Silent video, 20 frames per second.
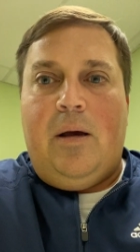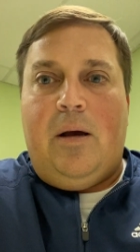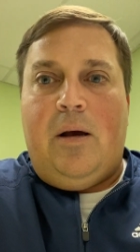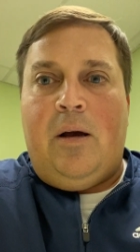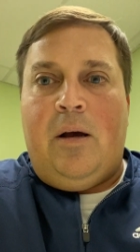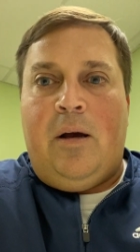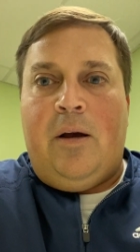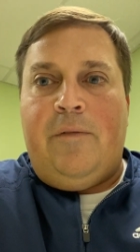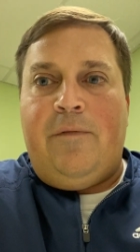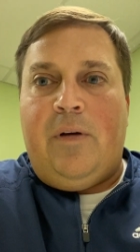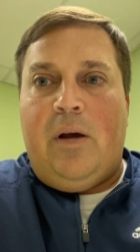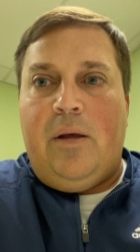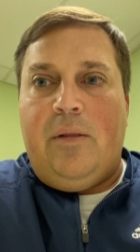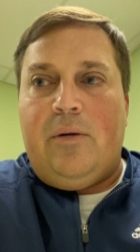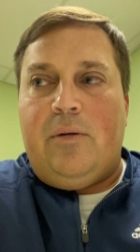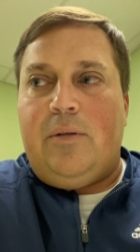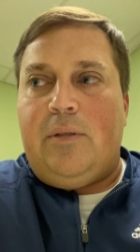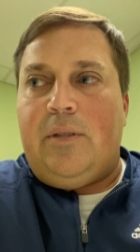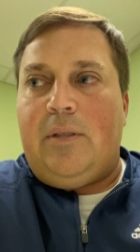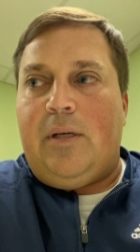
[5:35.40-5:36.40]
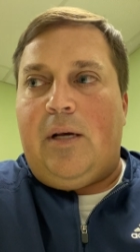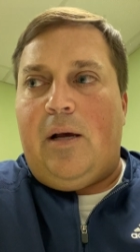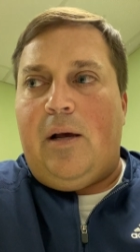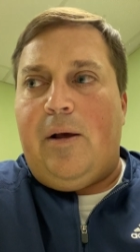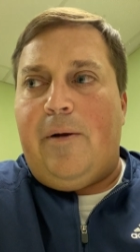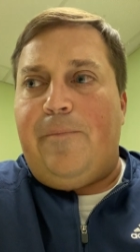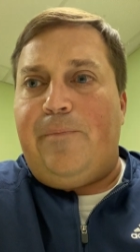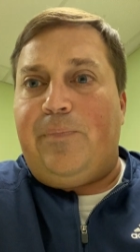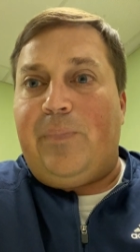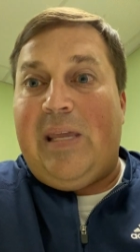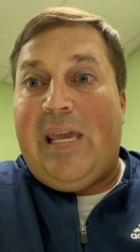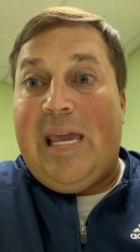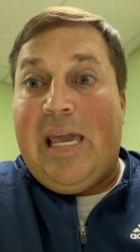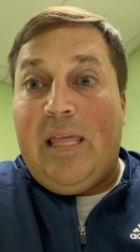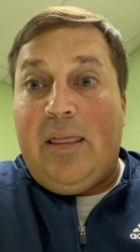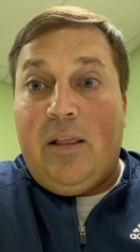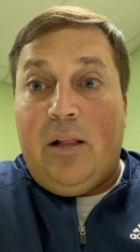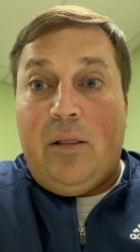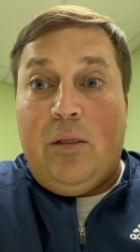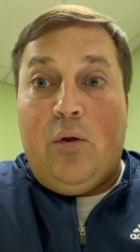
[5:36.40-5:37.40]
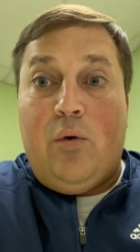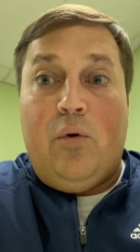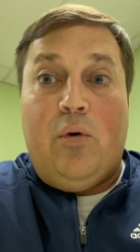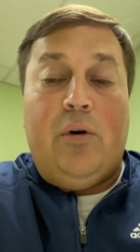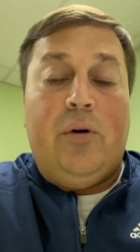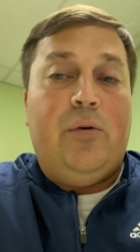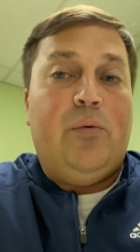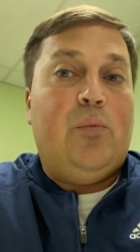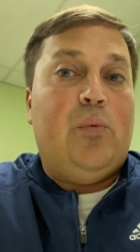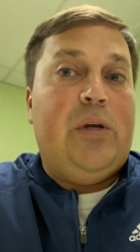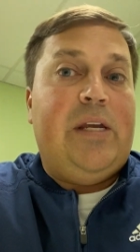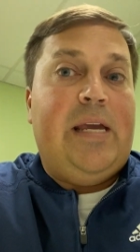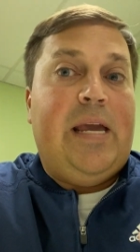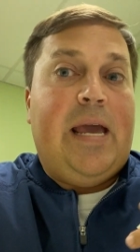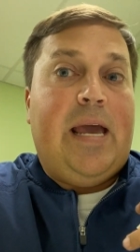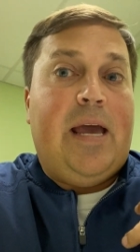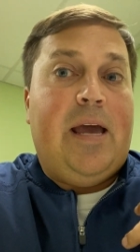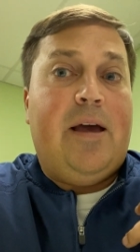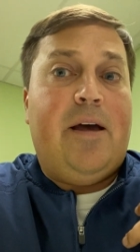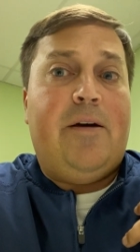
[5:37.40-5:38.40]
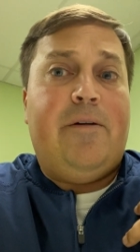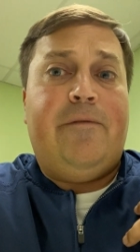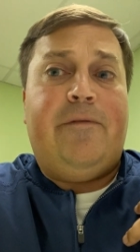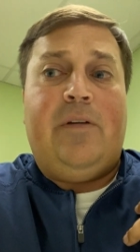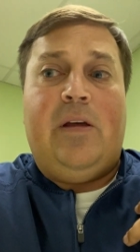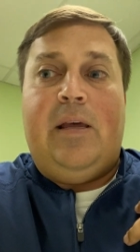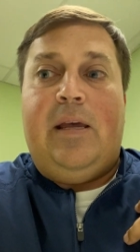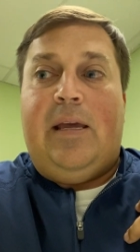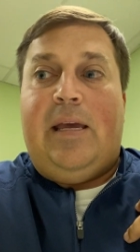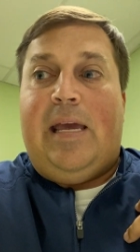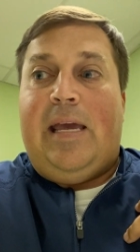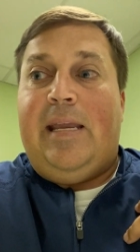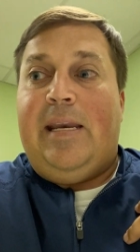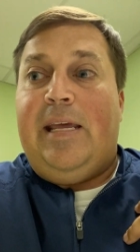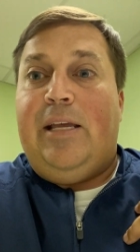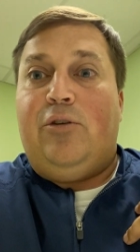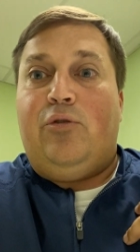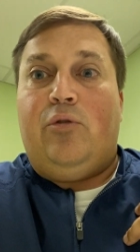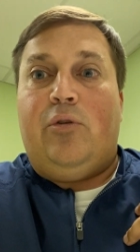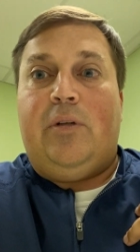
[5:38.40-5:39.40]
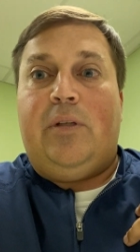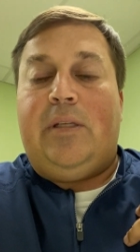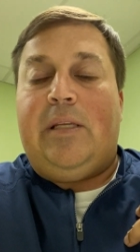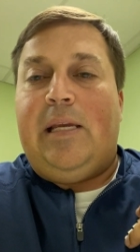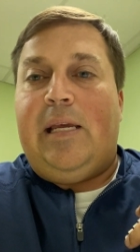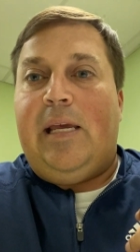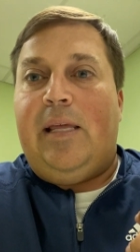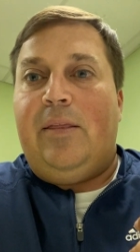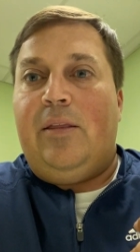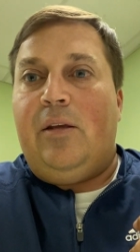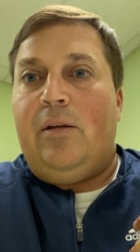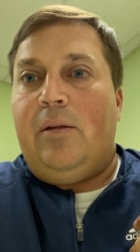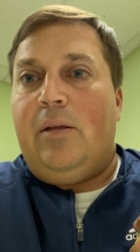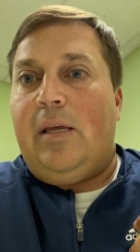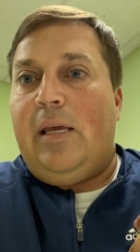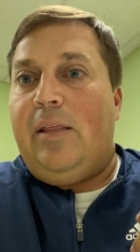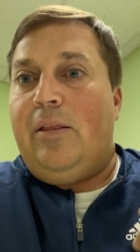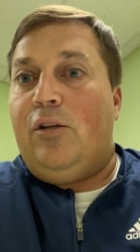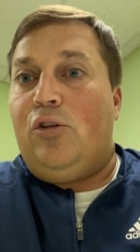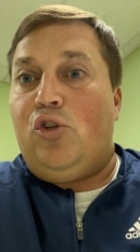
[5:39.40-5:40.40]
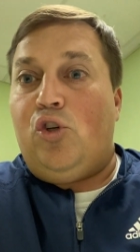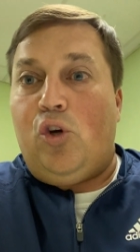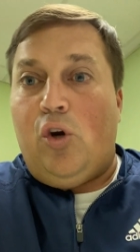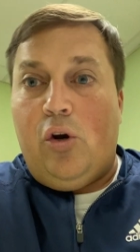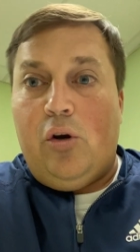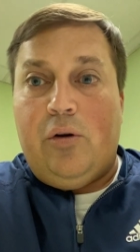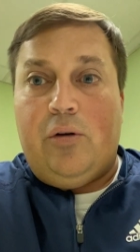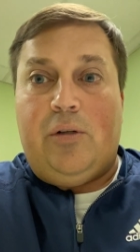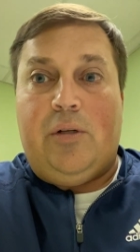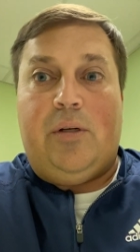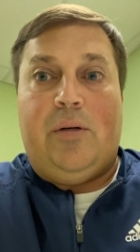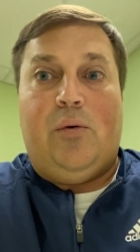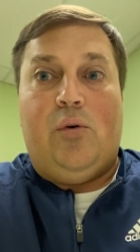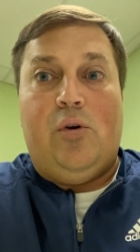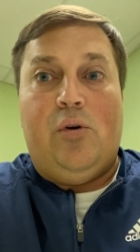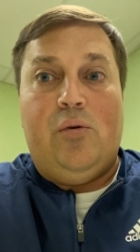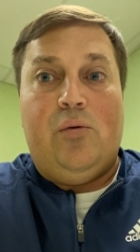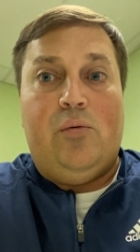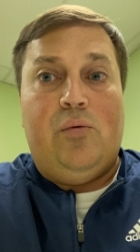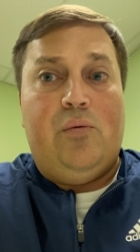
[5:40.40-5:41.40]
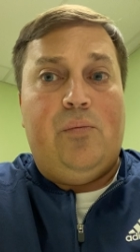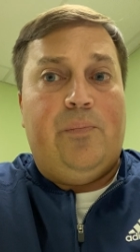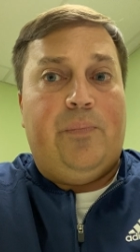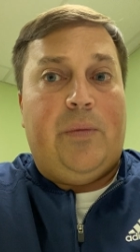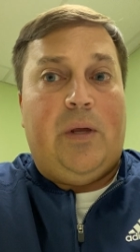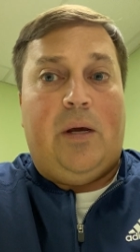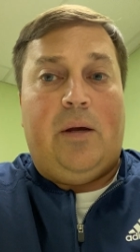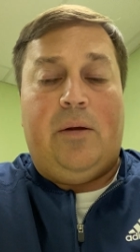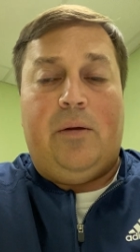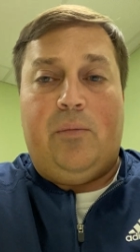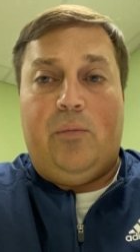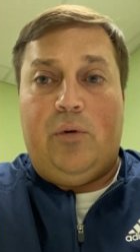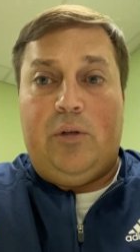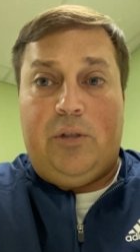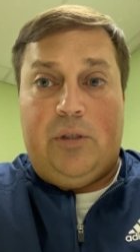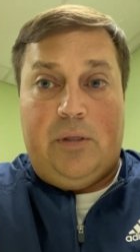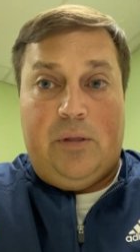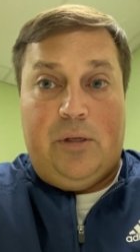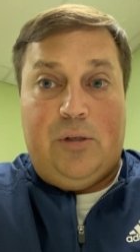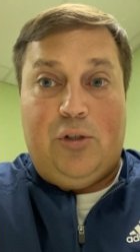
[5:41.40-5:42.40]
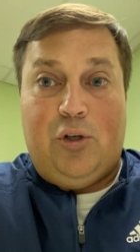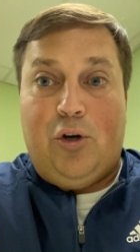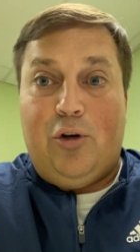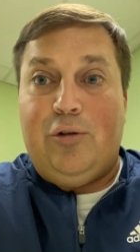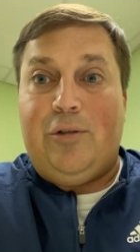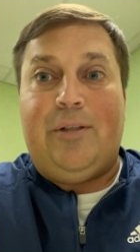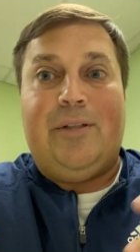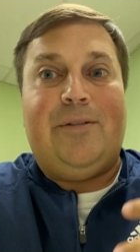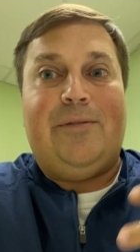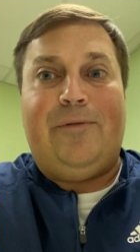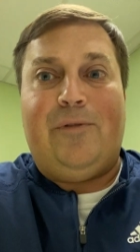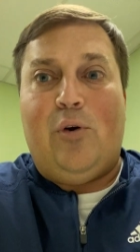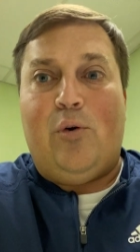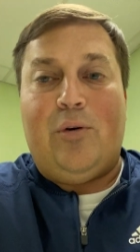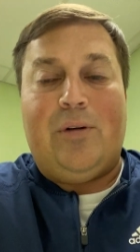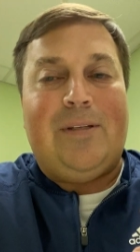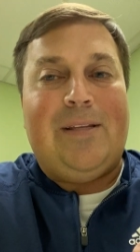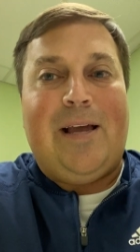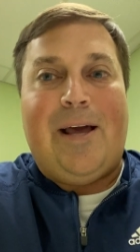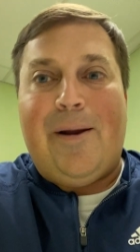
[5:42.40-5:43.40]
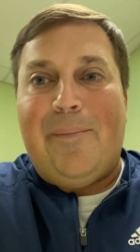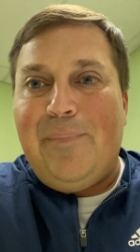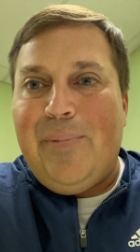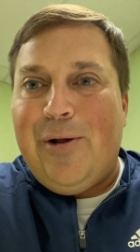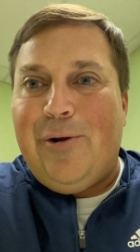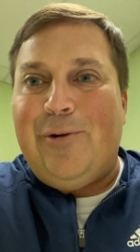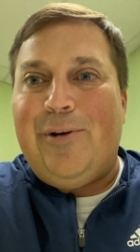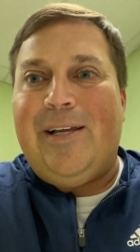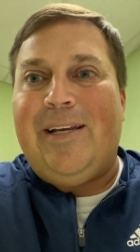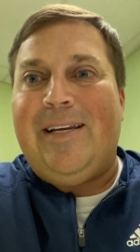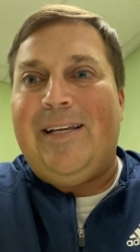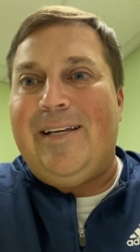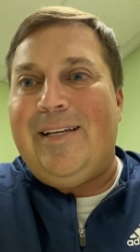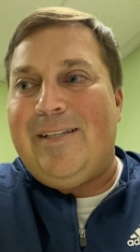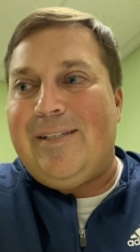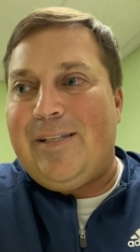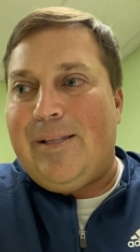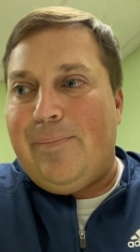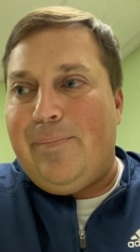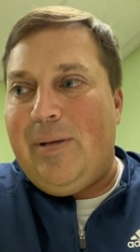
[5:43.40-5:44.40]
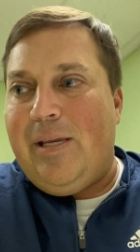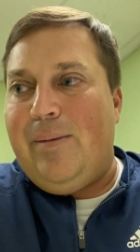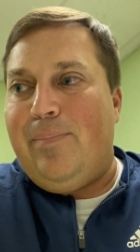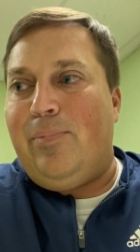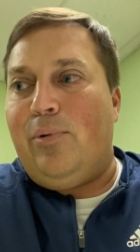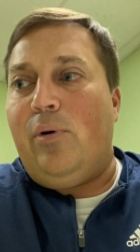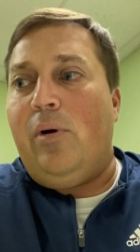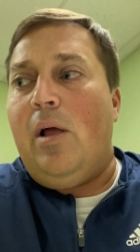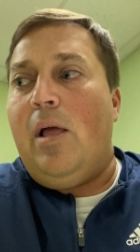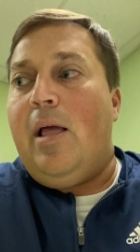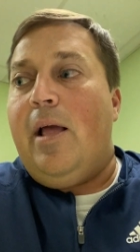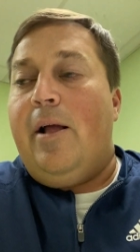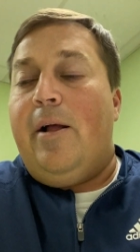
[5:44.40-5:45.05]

uh, of others. Um, in the Lord, we have an interest in the in the church, who uh, which the church is, of course, not a building; it is the people.